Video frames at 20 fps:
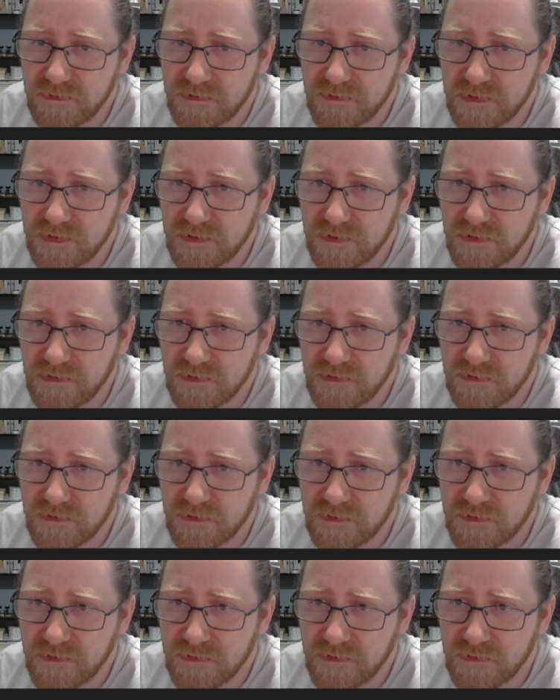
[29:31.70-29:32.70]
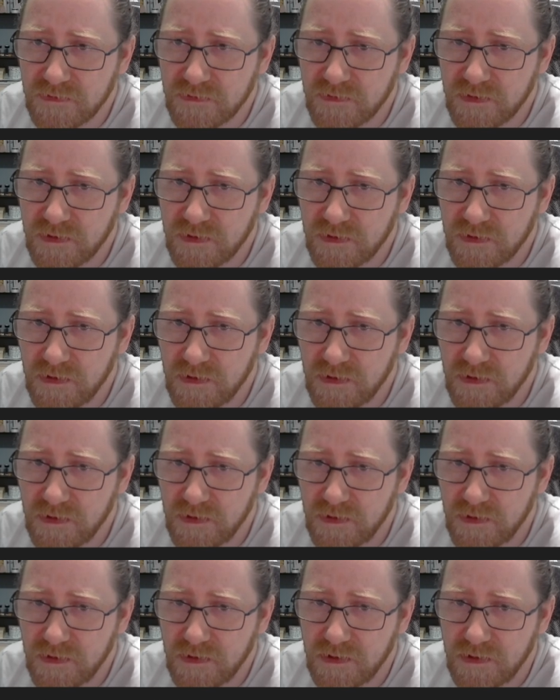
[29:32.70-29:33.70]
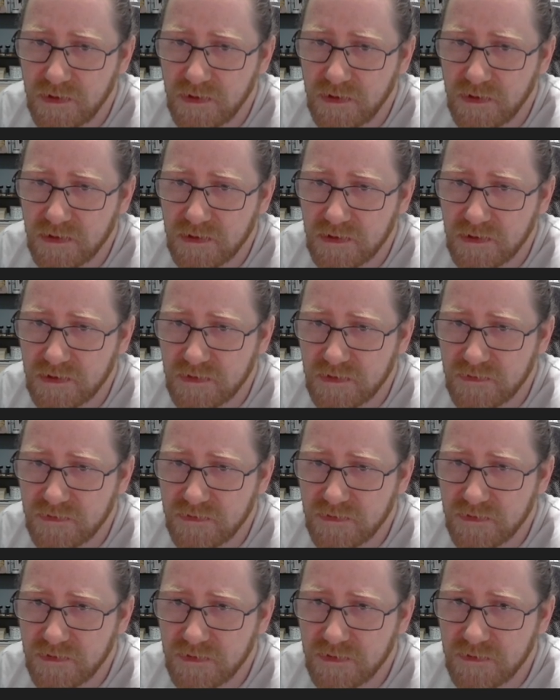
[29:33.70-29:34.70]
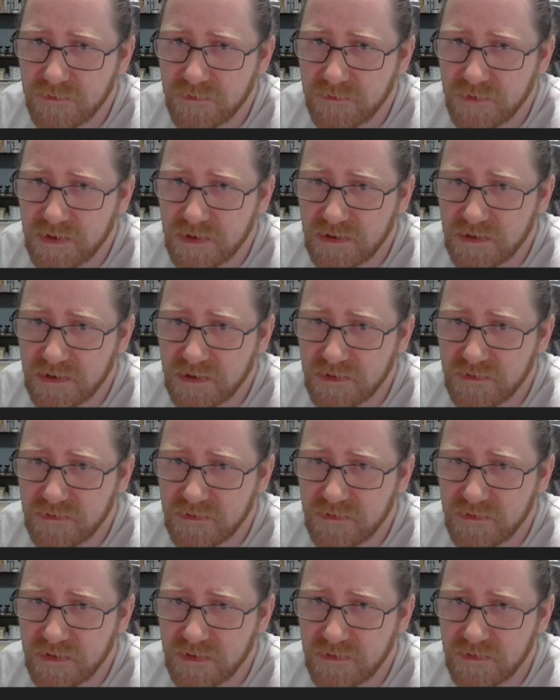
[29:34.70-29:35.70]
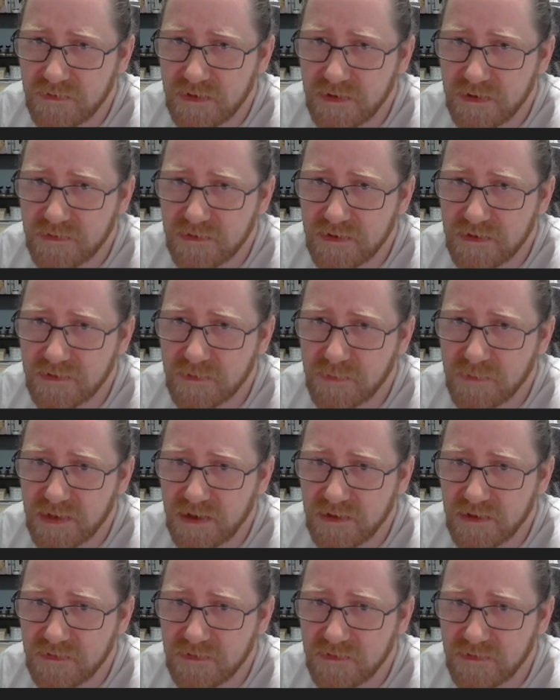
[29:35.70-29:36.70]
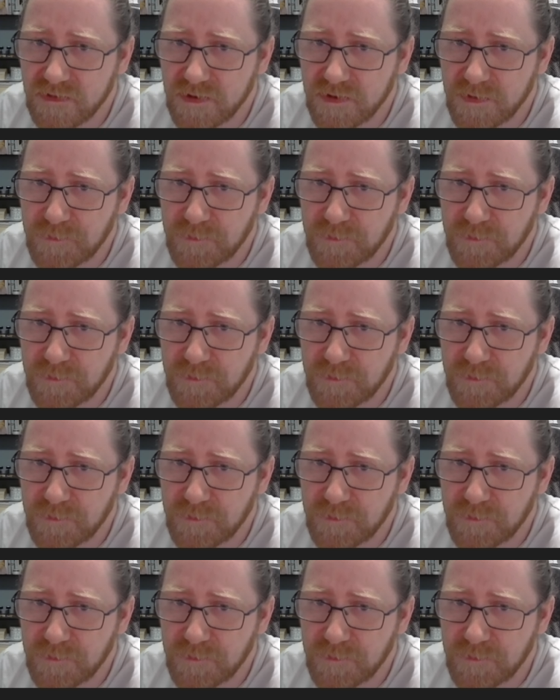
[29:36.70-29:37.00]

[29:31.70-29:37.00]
decent. Let's see if we can't take that. It applies.